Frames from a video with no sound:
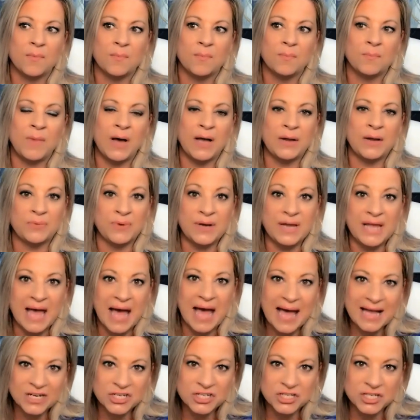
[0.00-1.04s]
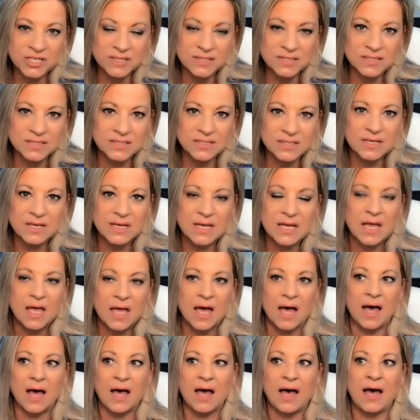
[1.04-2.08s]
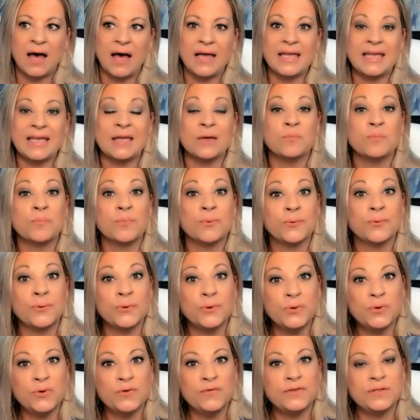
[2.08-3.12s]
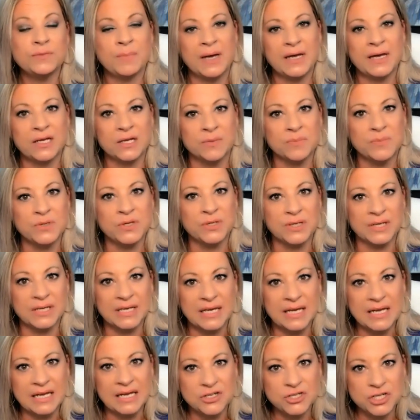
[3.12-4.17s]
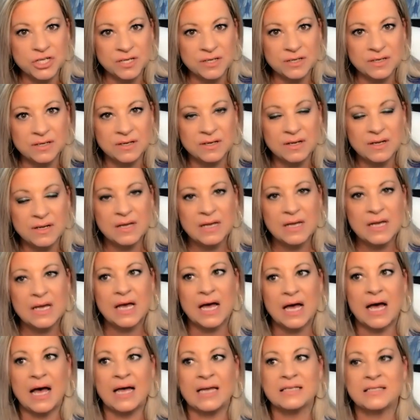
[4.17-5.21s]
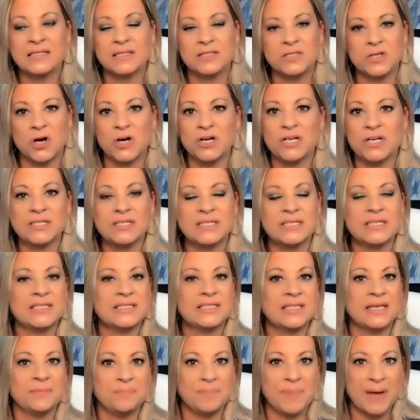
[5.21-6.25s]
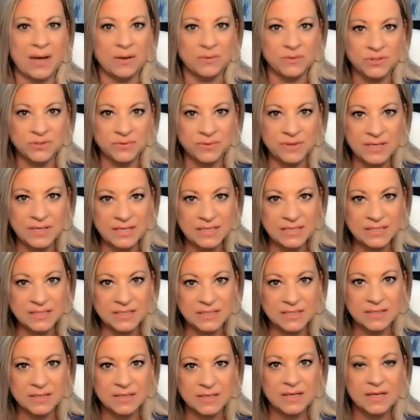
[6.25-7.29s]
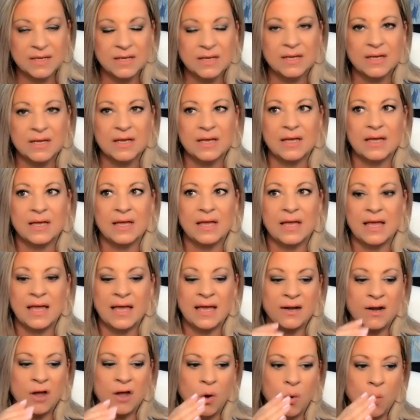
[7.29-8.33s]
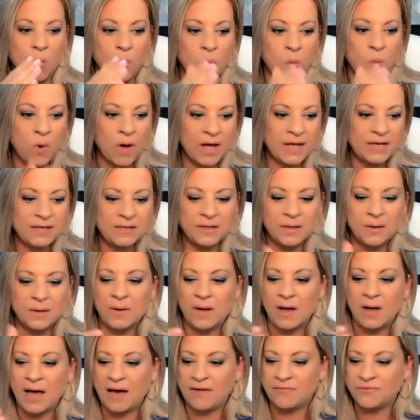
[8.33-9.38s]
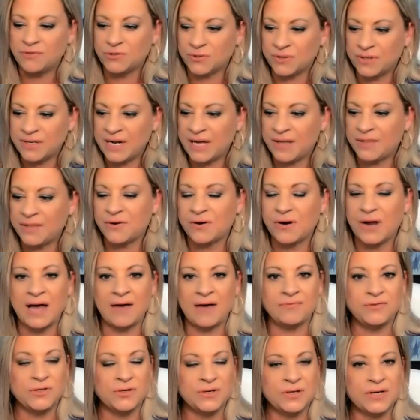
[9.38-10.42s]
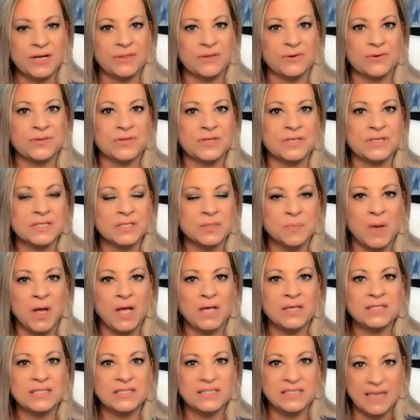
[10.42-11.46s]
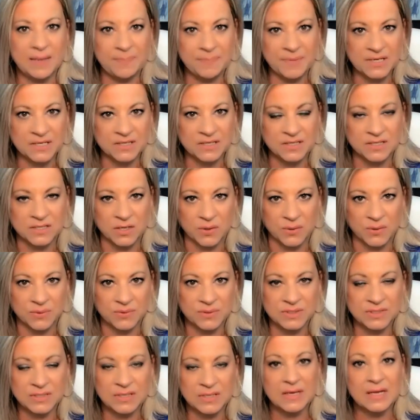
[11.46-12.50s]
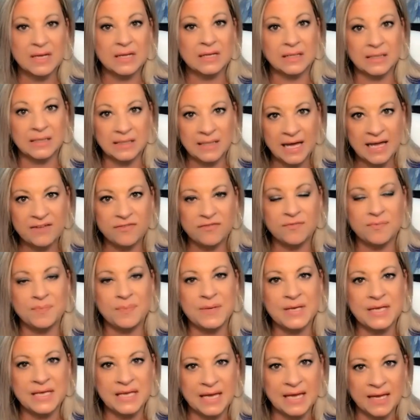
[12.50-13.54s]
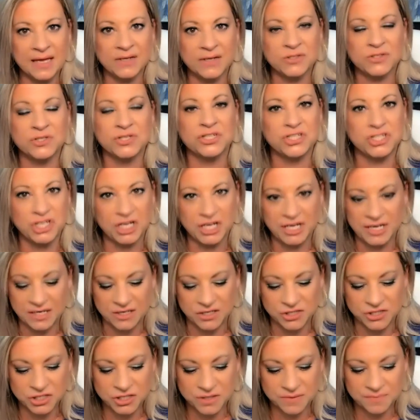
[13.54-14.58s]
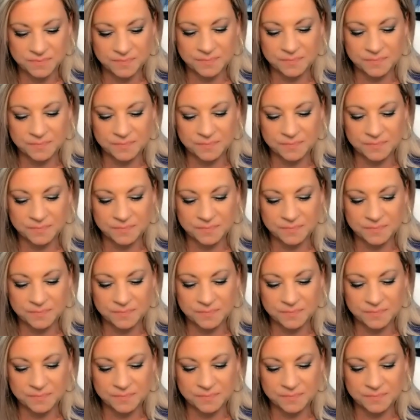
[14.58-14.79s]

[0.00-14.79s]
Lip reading: my reactions. I improved my communication. I started to set boundaries. And one after another, these small stepping stones, life began to change.